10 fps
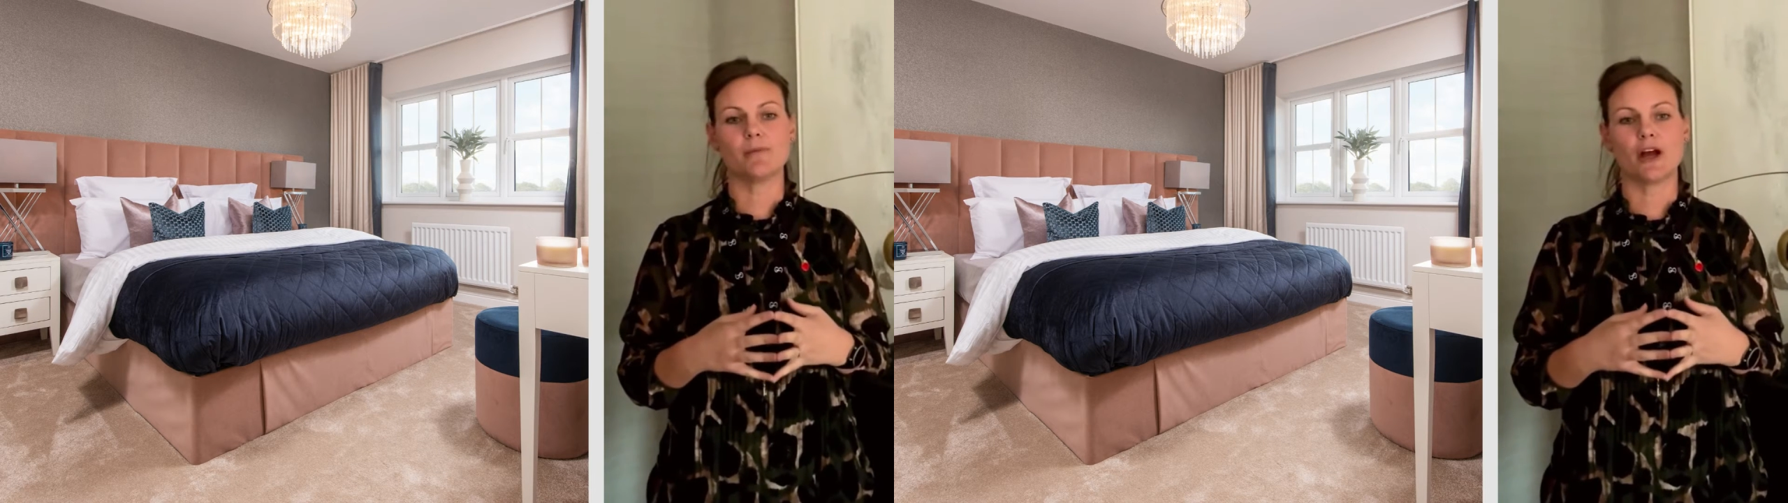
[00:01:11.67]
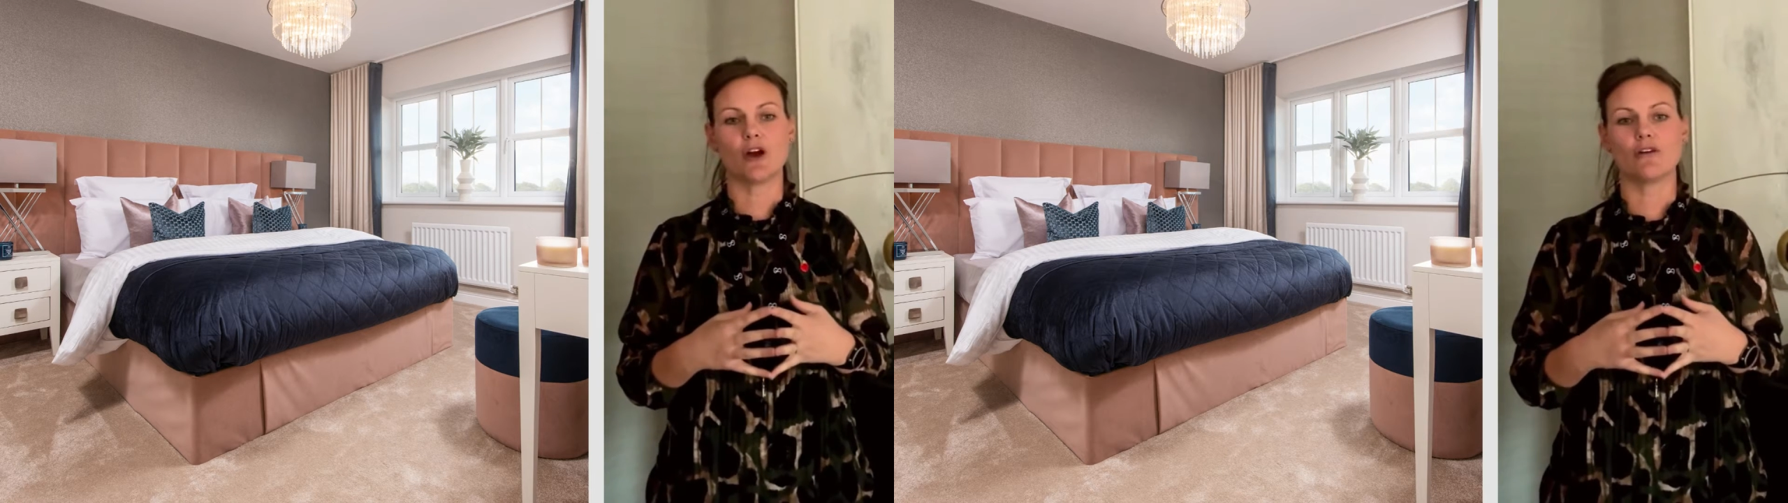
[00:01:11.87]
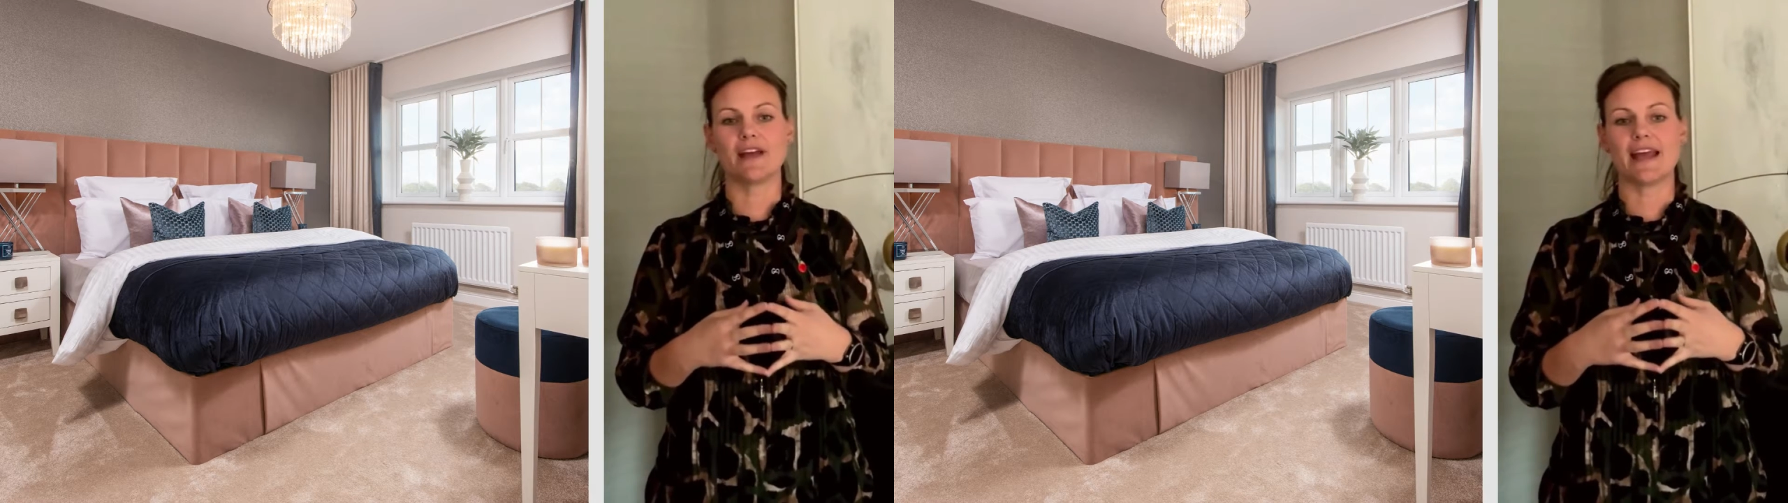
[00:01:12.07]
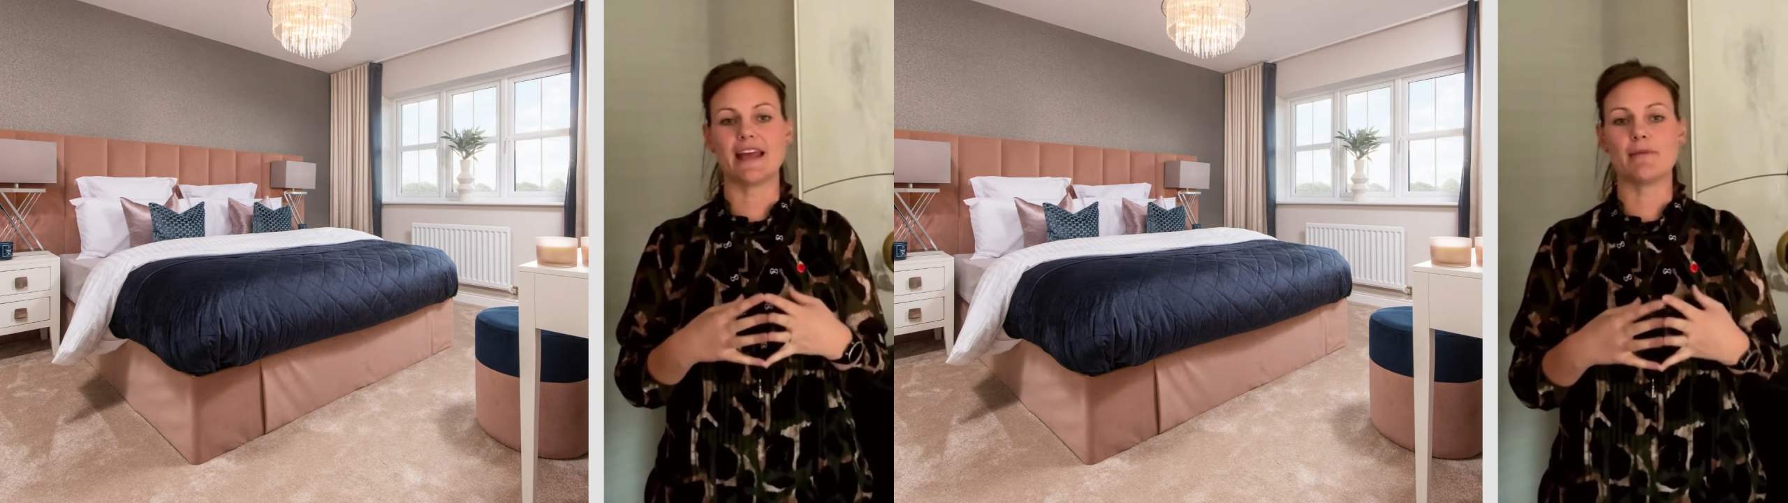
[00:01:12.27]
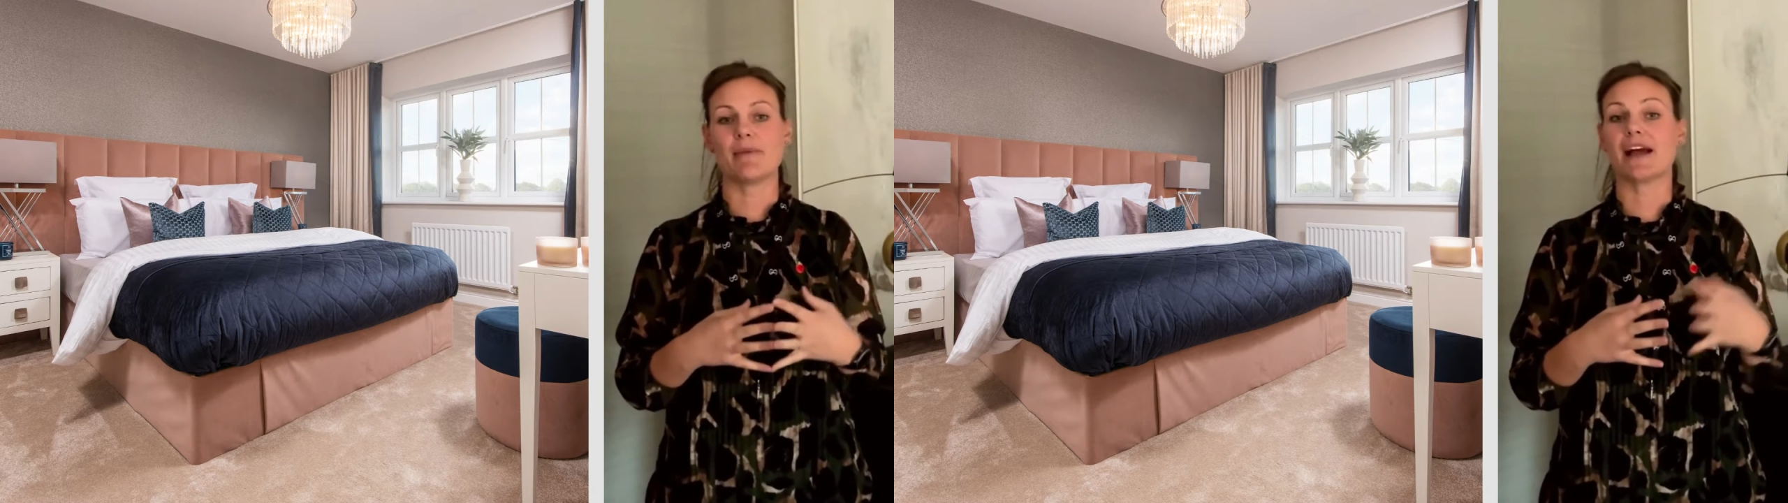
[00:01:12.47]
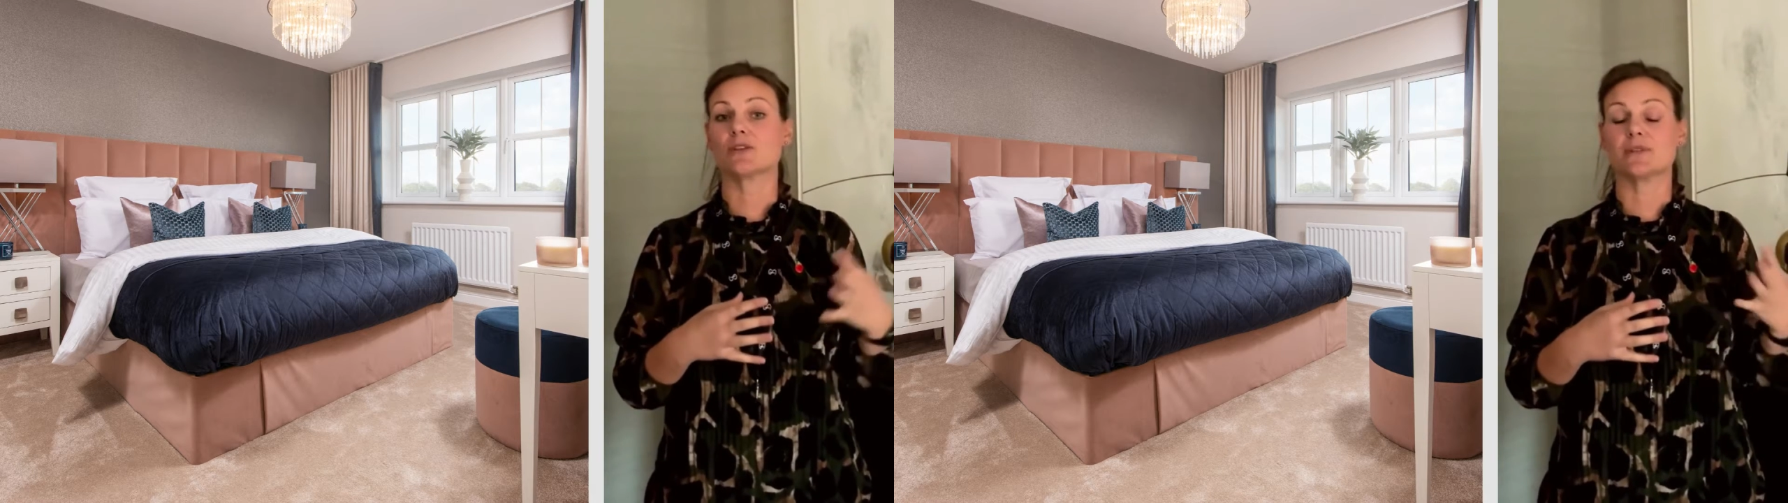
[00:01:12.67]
and create impact with